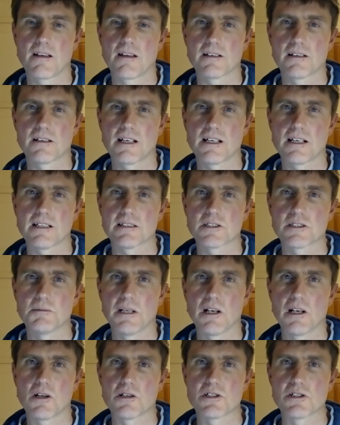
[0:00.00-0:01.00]
It has to
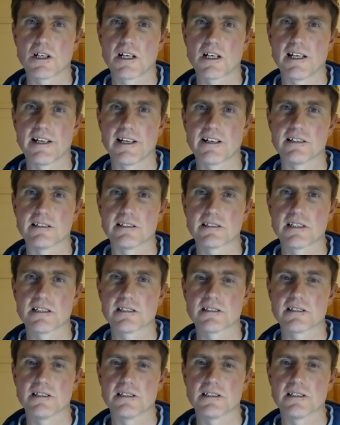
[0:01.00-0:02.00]
be logically
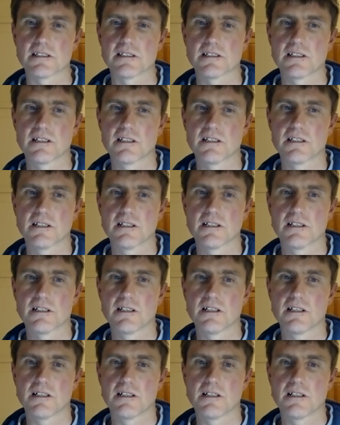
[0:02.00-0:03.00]
consistent.
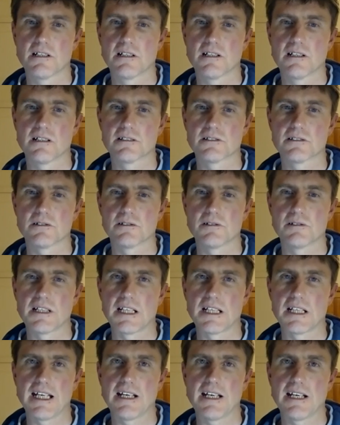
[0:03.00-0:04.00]
It's only
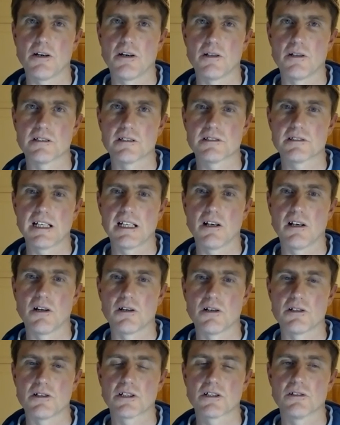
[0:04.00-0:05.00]
the ego that's
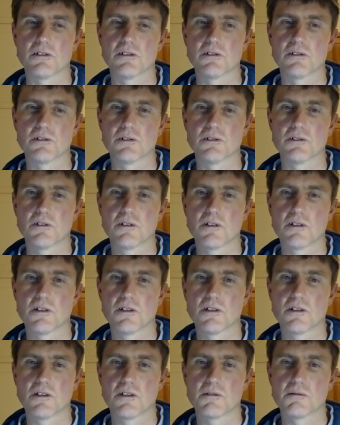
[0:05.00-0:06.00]
illogical.
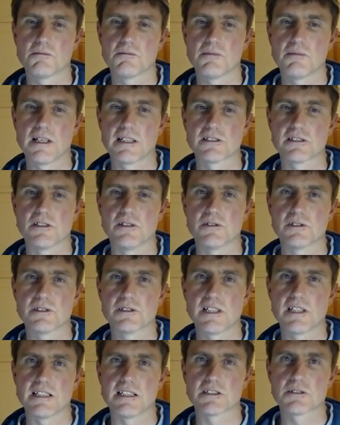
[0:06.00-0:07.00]
It makes no
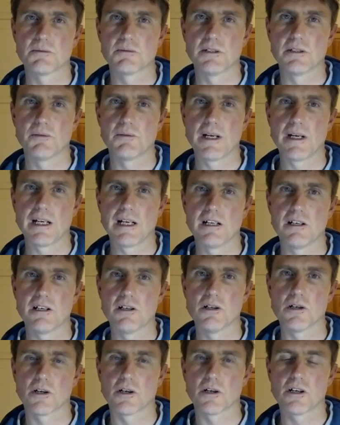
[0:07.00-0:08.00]
sense when you really
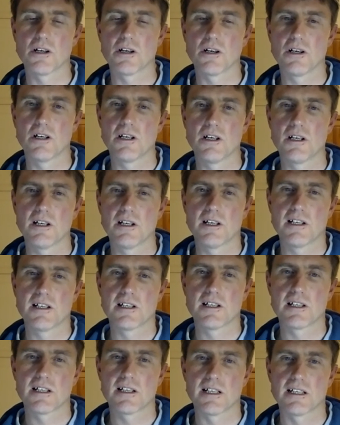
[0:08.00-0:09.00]
look
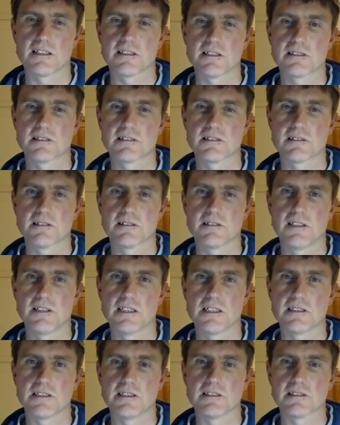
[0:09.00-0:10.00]
at
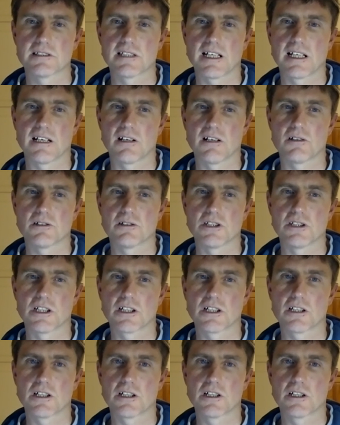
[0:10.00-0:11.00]
its insane logic.